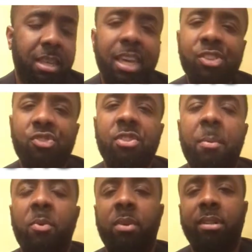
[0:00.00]
Issue
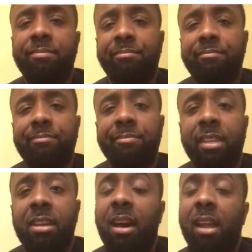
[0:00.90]
number 1.
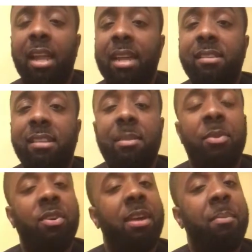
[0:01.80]
A lot of times, I'm going
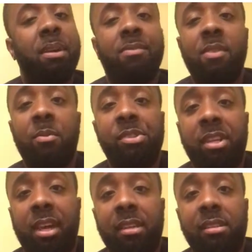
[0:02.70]
to go ahead and be upfront with you
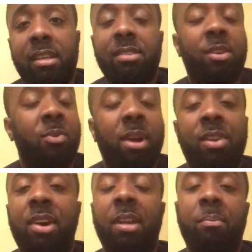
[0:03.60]
guys because that's the only way I
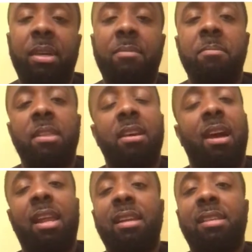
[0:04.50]
know how to be.
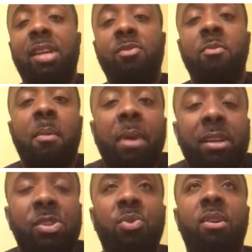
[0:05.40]
A lot of times we may make
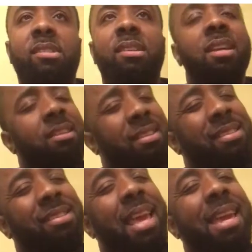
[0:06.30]
a choice to
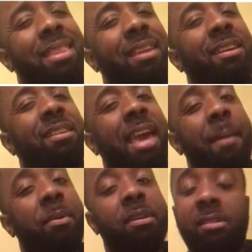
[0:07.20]
stay in that
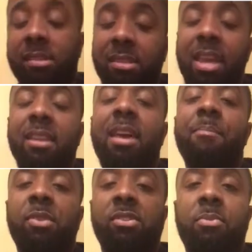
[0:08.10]
unhappy, to stay in
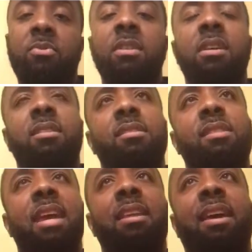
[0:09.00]
that miserable, to
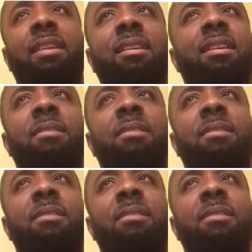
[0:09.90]
stay in that